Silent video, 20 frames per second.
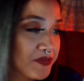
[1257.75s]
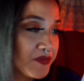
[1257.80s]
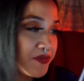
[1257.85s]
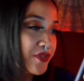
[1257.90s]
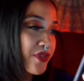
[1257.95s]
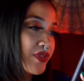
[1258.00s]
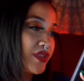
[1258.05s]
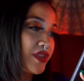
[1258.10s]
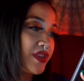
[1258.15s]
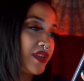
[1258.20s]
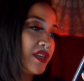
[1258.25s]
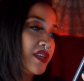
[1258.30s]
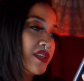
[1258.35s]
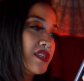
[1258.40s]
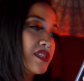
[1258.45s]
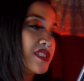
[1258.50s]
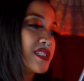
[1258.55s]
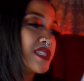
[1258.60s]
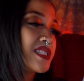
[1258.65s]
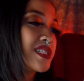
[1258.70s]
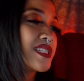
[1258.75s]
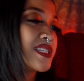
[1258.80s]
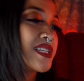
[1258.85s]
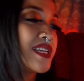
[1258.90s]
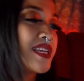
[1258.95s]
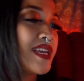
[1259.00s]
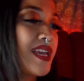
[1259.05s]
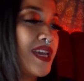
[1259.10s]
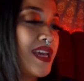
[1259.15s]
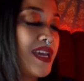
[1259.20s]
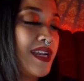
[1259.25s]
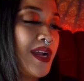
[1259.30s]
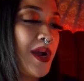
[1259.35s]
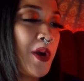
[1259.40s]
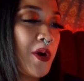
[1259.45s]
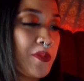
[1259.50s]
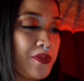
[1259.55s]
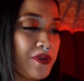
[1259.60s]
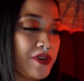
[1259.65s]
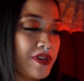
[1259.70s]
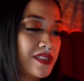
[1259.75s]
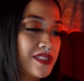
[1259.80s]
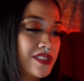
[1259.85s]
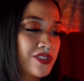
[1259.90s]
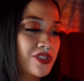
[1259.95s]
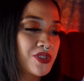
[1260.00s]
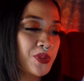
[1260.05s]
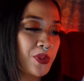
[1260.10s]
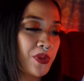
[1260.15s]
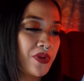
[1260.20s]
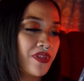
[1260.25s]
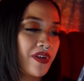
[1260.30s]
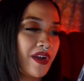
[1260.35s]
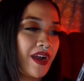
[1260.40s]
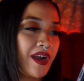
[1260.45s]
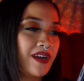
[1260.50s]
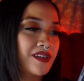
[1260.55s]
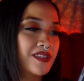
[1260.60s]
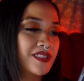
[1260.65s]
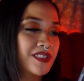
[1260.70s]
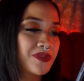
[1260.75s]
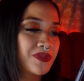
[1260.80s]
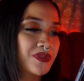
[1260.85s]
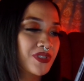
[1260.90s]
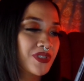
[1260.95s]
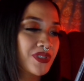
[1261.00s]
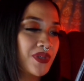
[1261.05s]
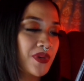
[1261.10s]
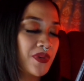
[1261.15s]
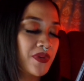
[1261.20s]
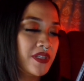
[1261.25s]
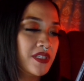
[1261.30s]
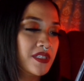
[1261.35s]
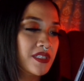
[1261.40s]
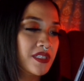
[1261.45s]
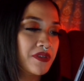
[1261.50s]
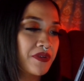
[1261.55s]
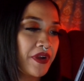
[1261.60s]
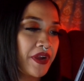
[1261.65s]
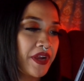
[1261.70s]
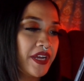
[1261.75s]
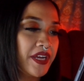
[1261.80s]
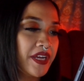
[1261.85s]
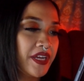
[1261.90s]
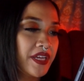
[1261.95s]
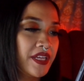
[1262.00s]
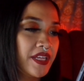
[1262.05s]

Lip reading: with these, and I hope you guys enjoyed that because it was so easy, right?